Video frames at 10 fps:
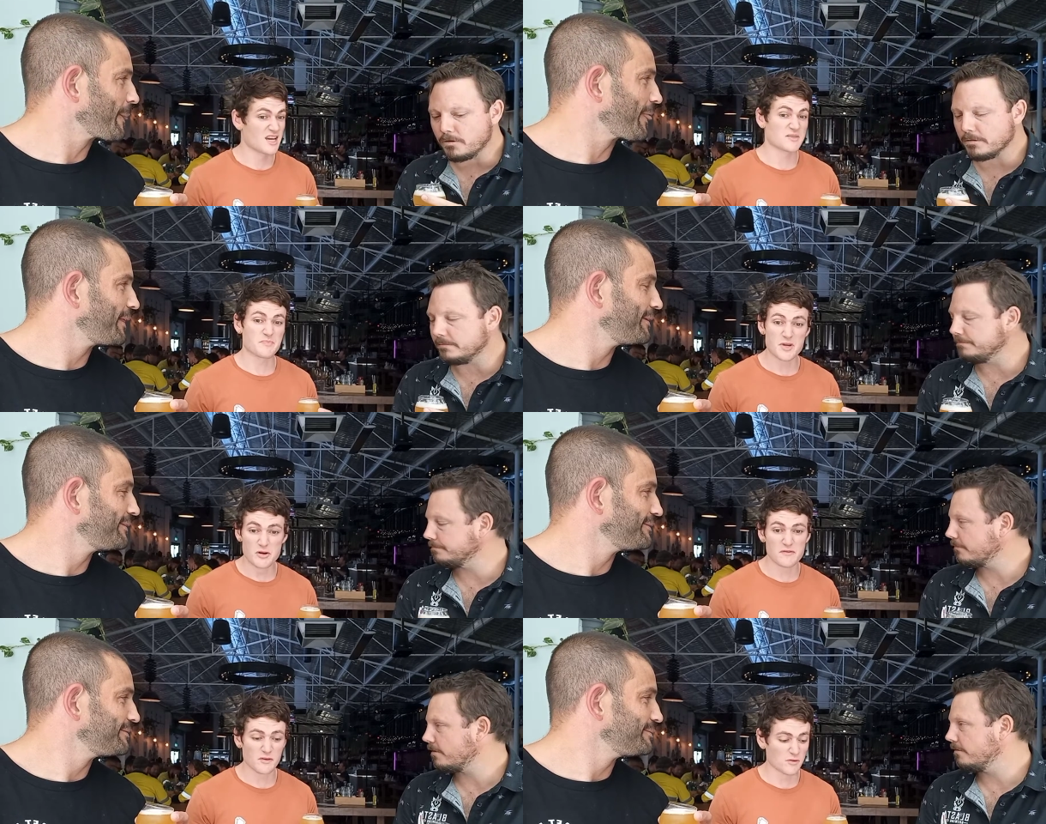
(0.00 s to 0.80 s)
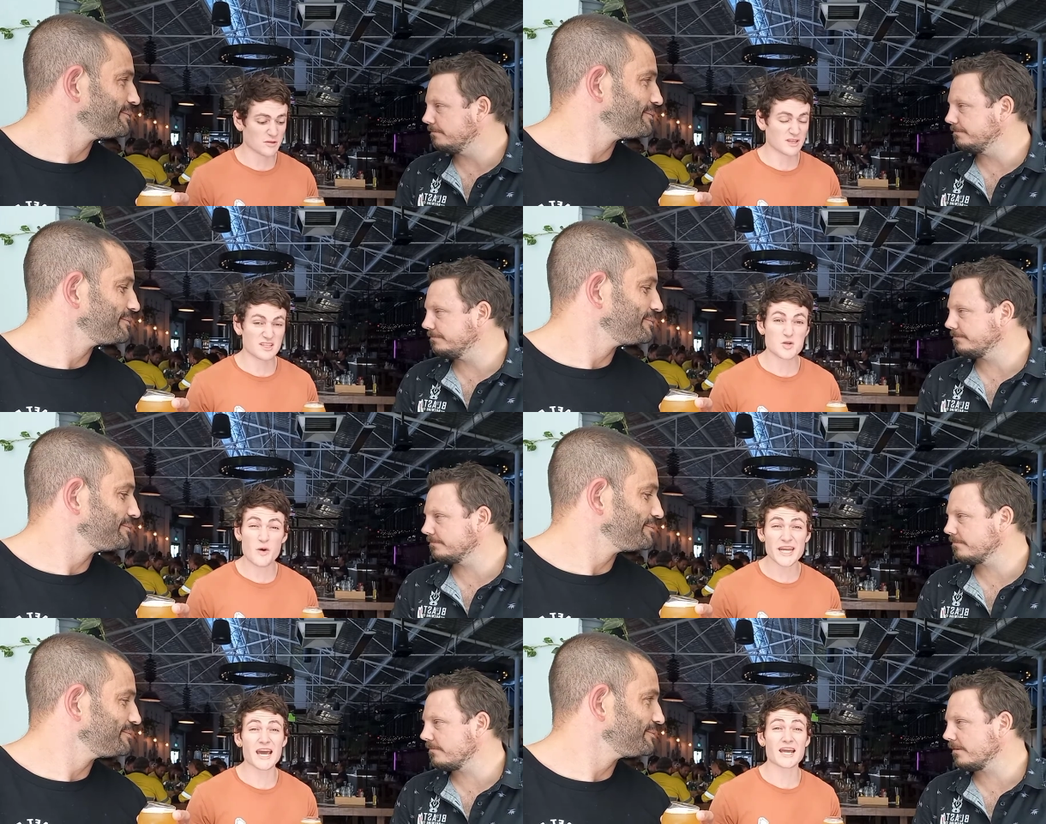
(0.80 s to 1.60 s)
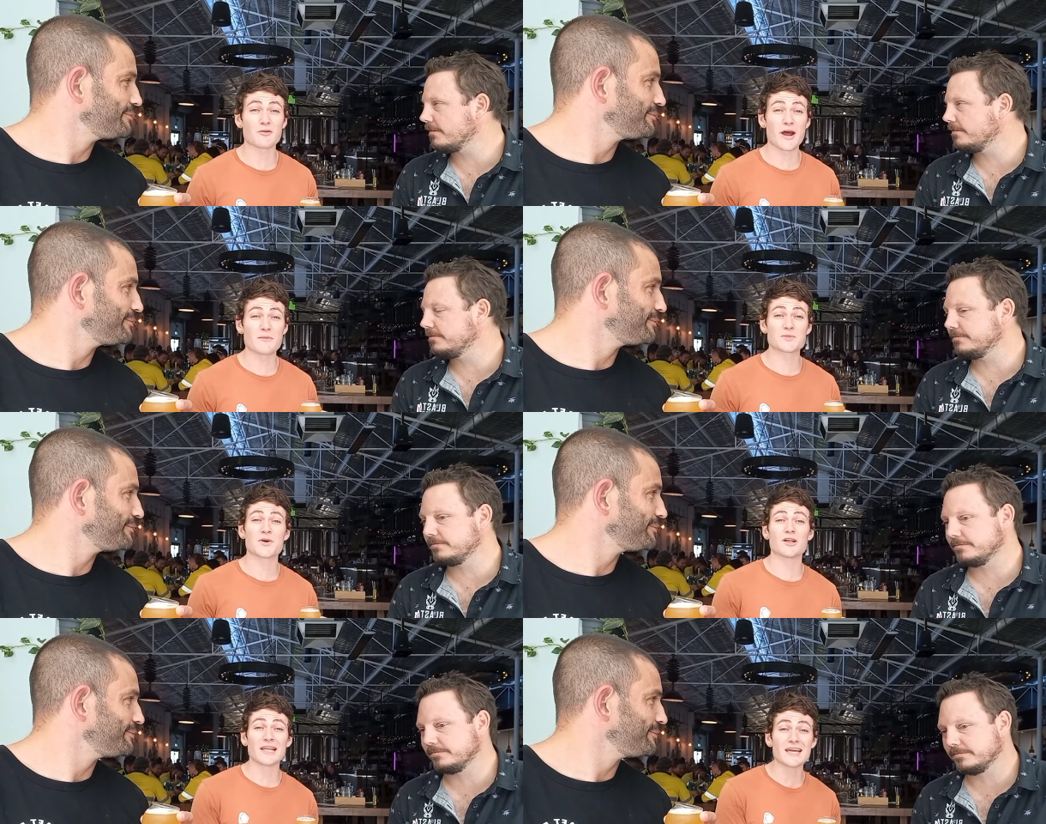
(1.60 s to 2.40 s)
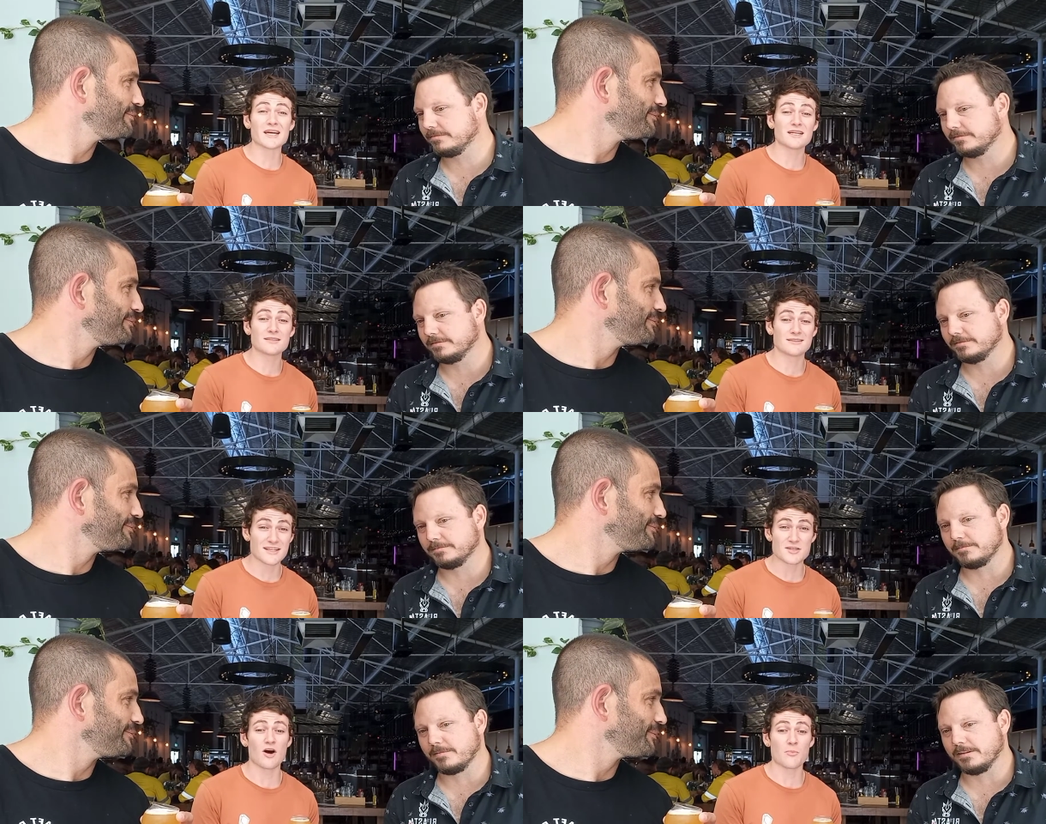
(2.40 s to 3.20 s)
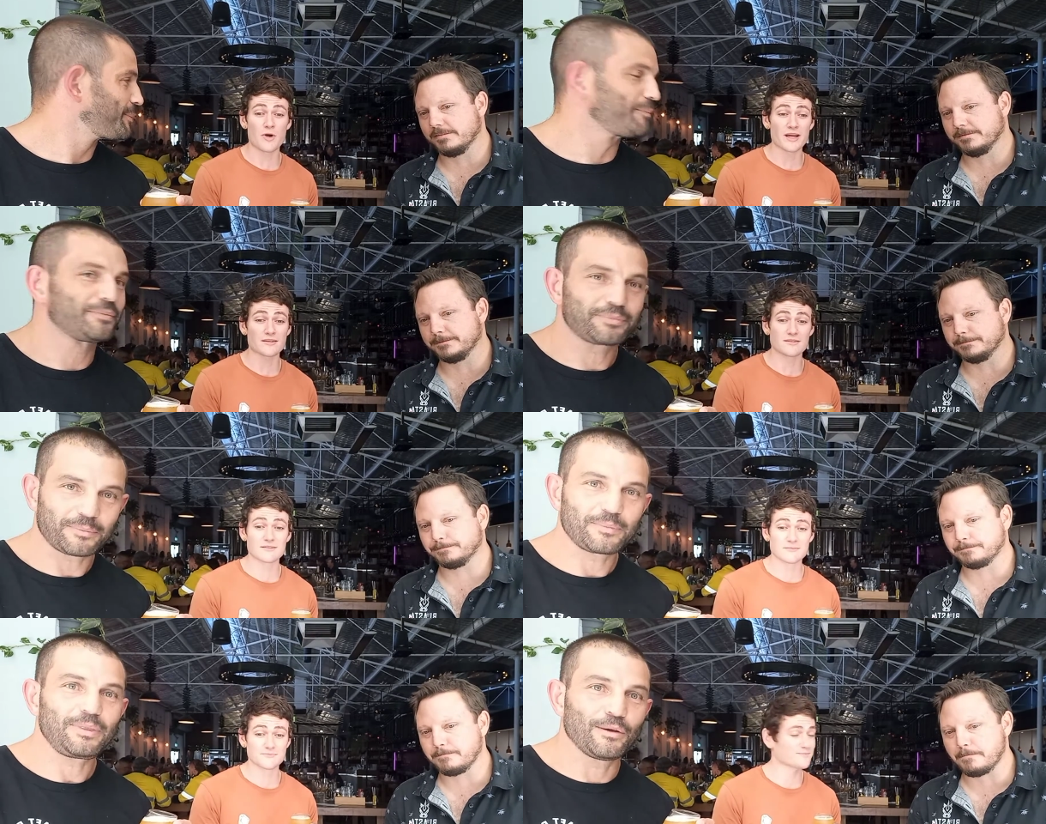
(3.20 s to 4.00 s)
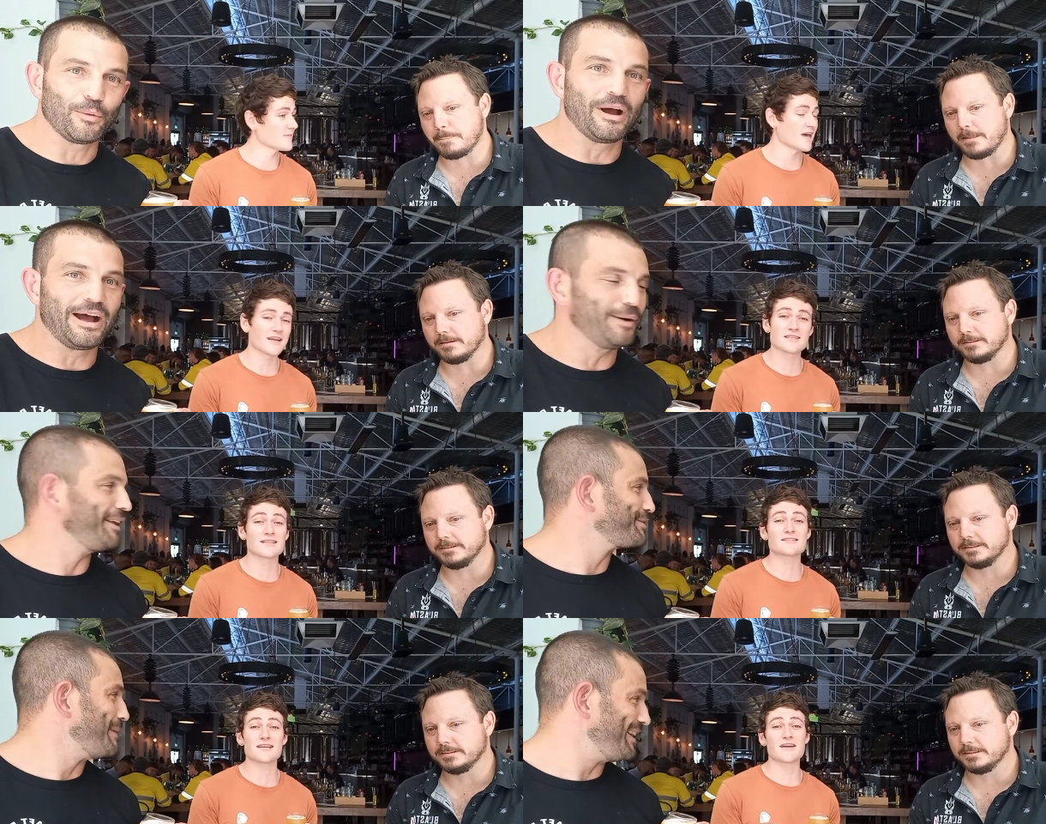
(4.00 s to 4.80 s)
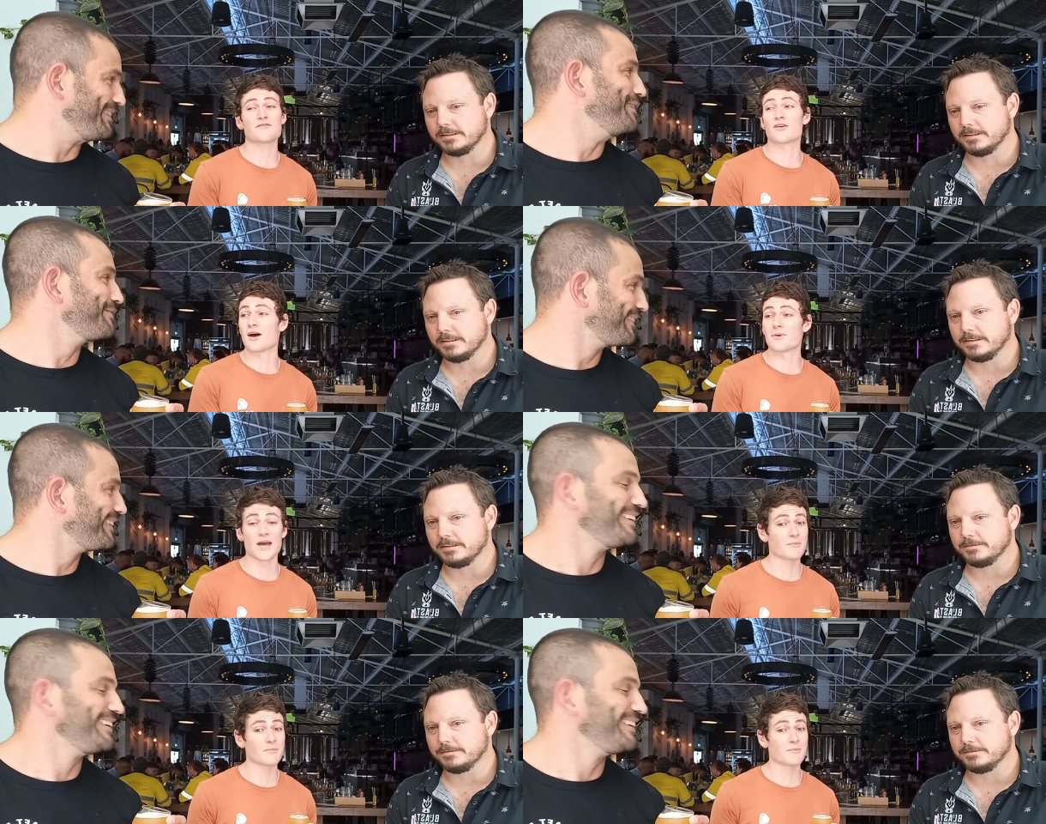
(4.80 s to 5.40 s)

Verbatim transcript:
Speaker 1: It's beautiful. 28 grams per litre. That's the hop rate. Wow, that is massive for an IPA,